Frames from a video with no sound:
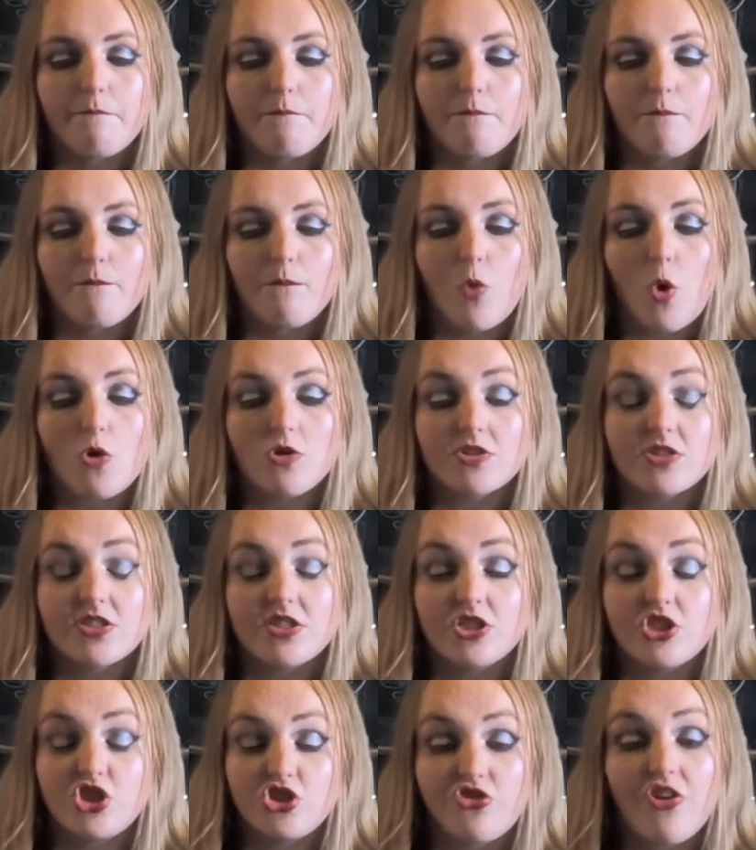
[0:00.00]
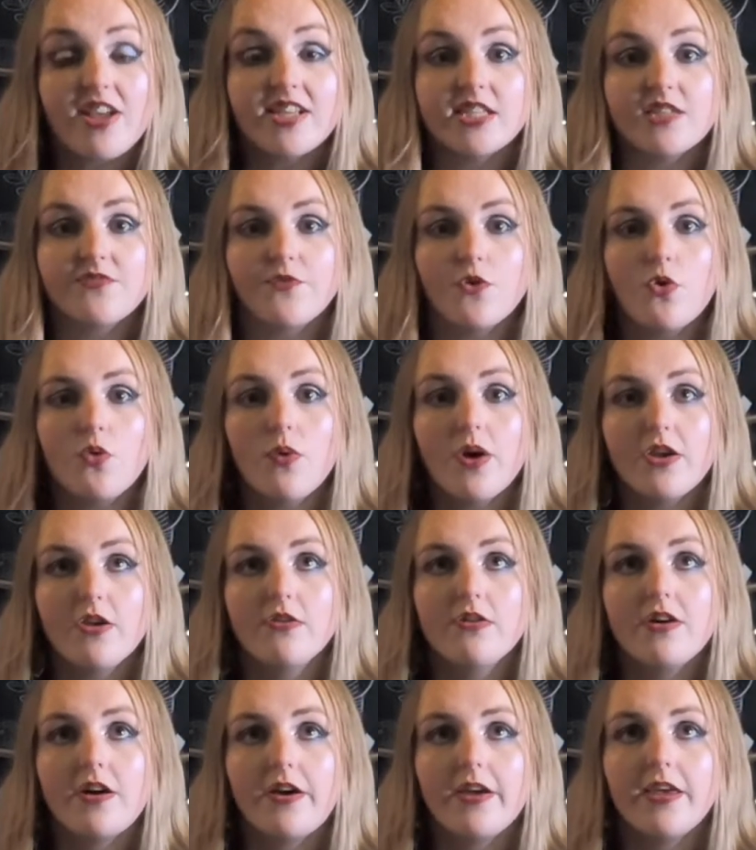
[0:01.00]
was stressful and
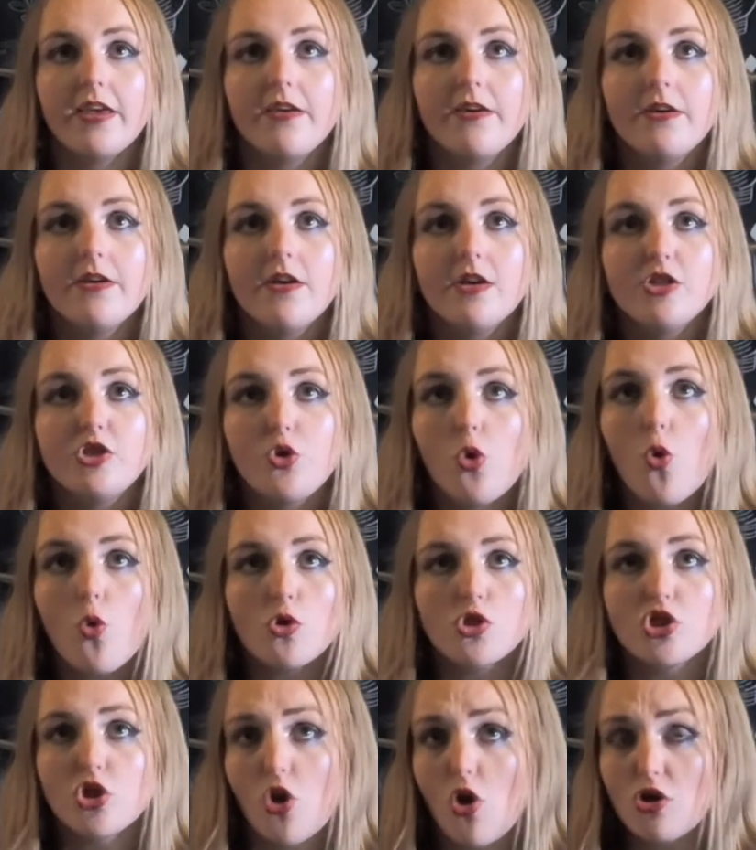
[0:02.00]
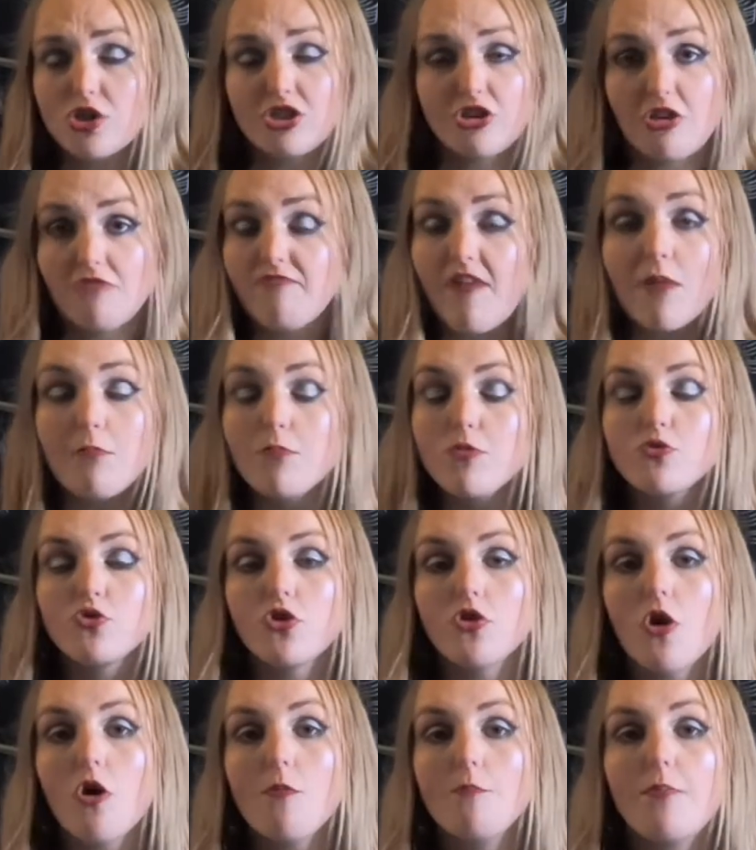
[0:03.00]
I talked a lot and I rambled a
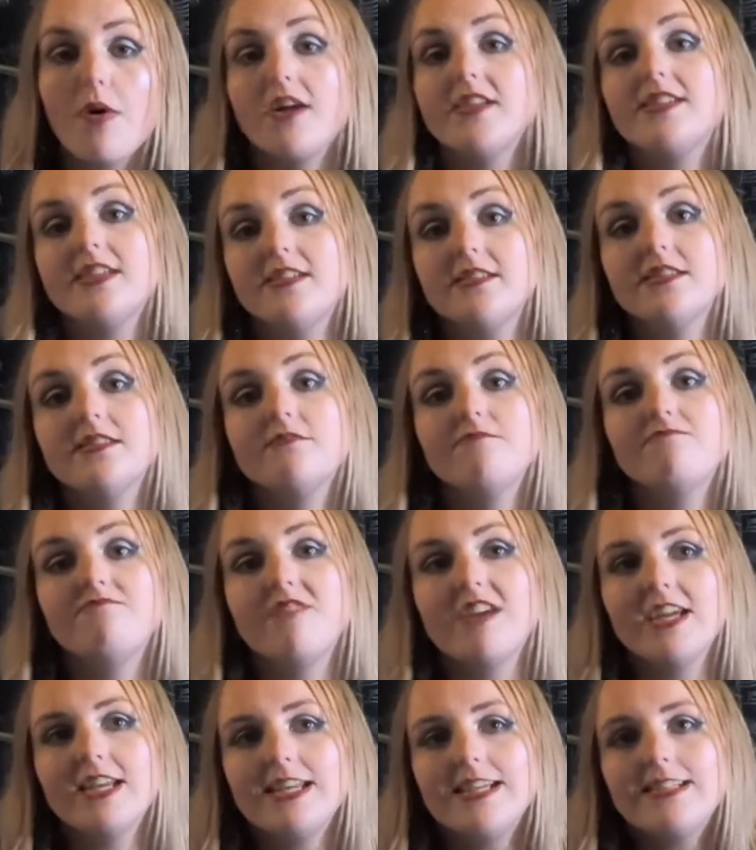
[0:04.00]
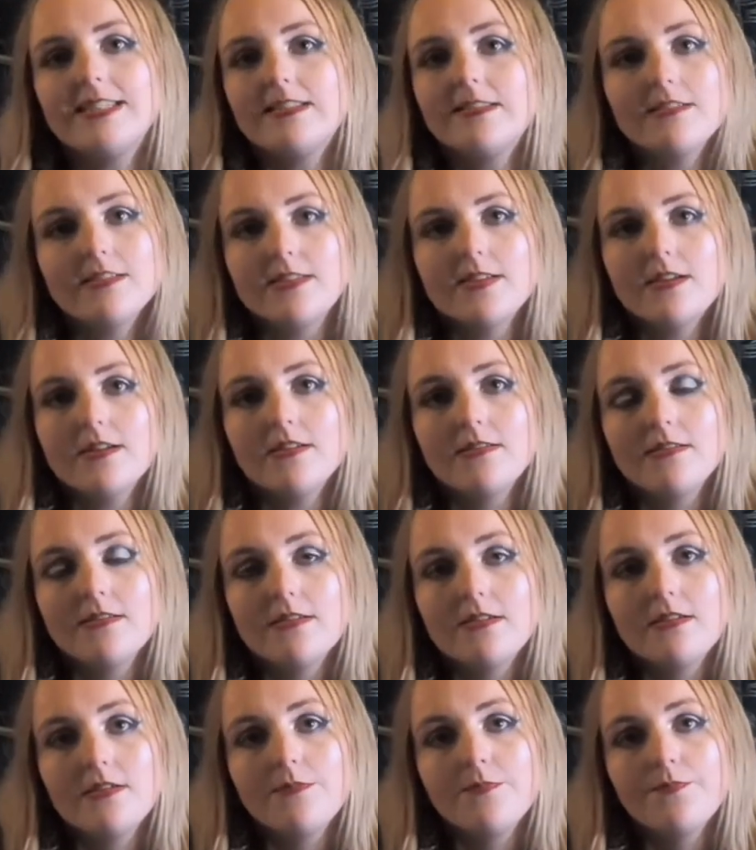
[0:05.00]
lot, but I didn't really stutter.
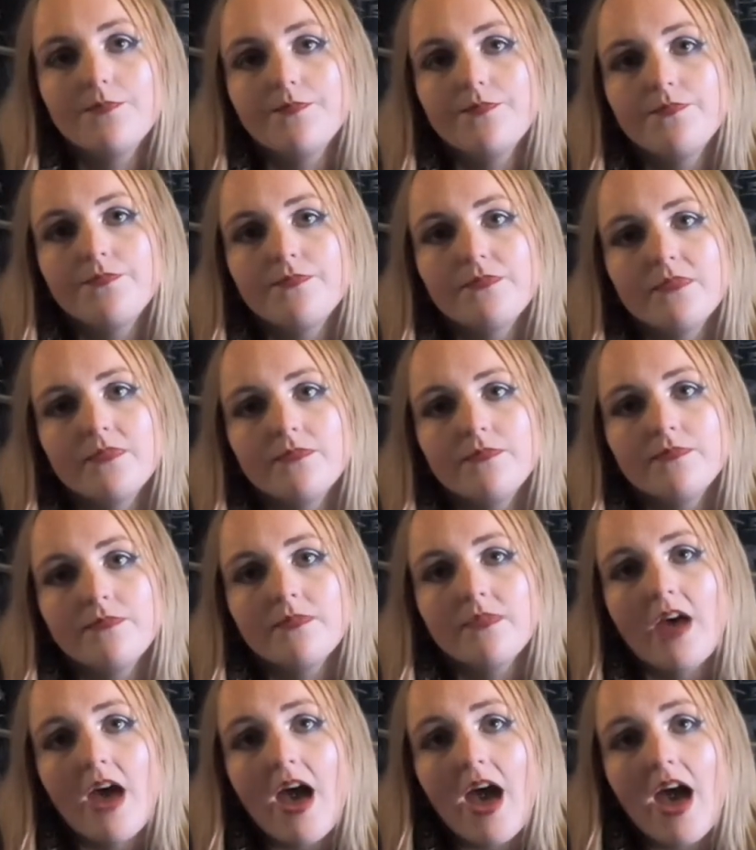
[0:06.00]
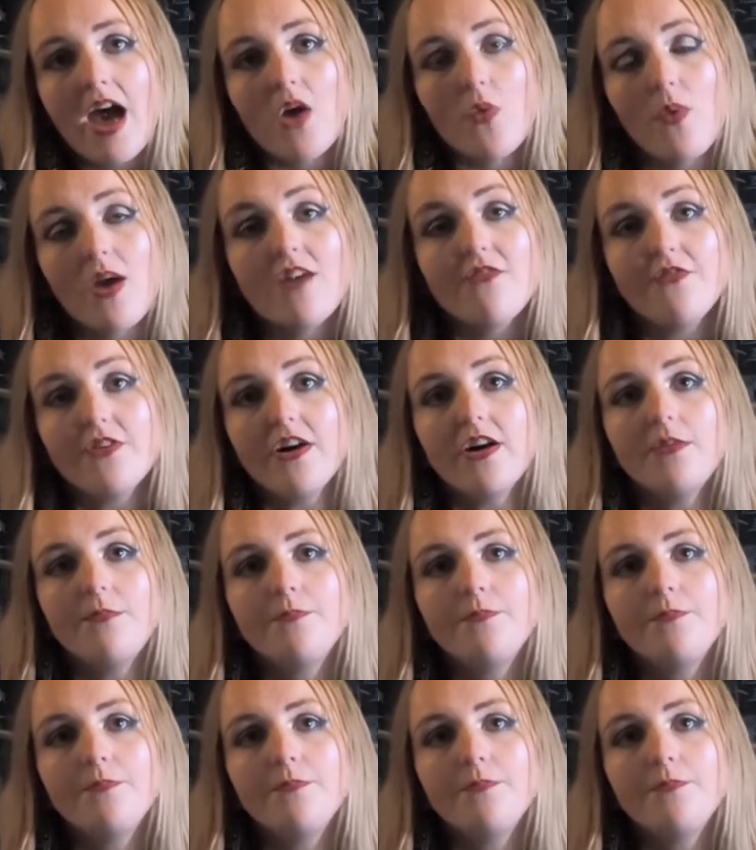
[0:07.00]
However,